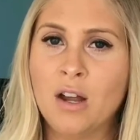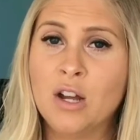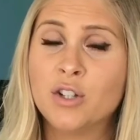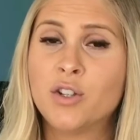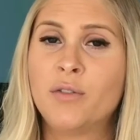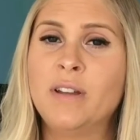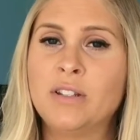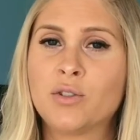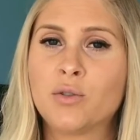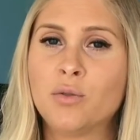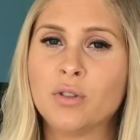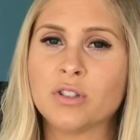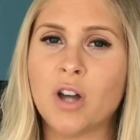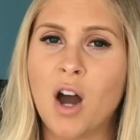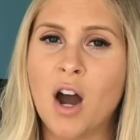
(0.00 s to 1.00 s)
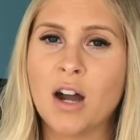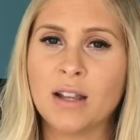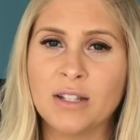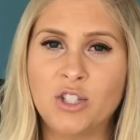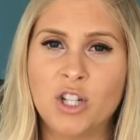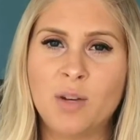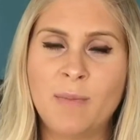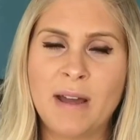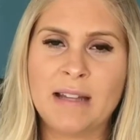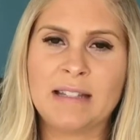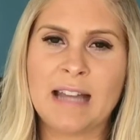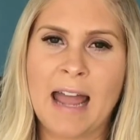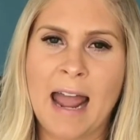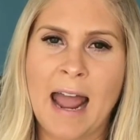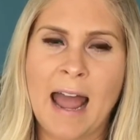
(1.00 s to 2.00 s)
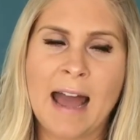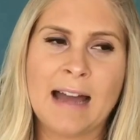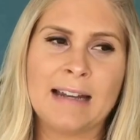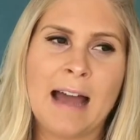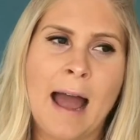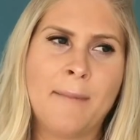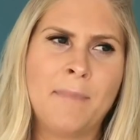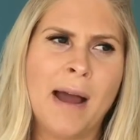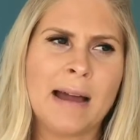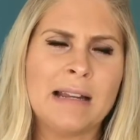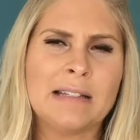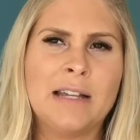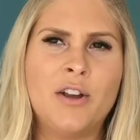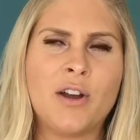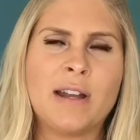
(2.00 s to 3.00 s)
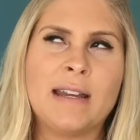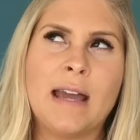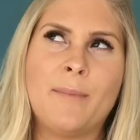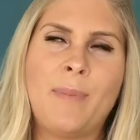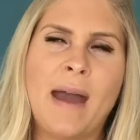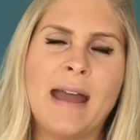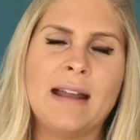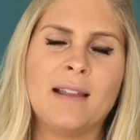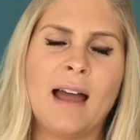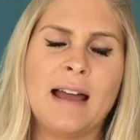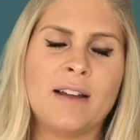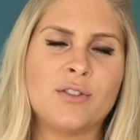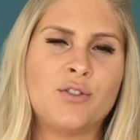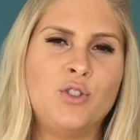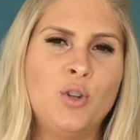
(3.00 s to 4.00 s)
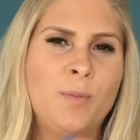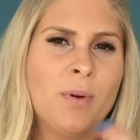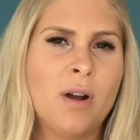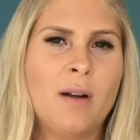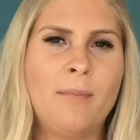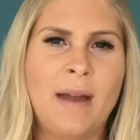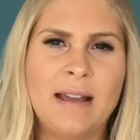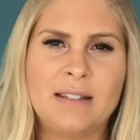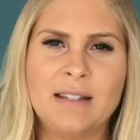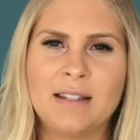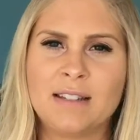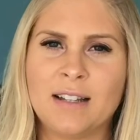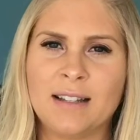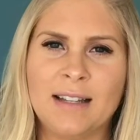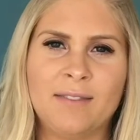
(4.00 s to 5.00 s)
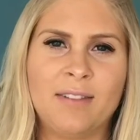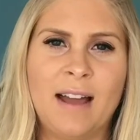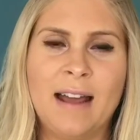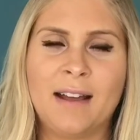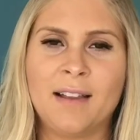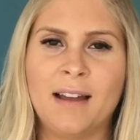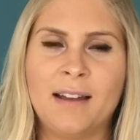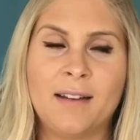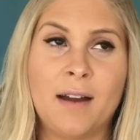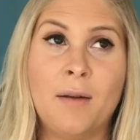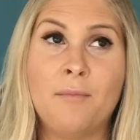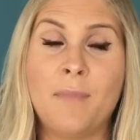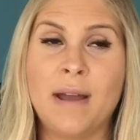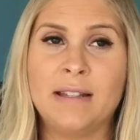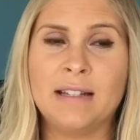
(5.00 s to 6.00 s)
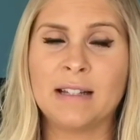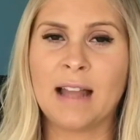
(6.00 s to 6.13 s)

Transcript: So these schools are legitimate, and I'm not gonna say you're gonna get paid super amazing to live like amazing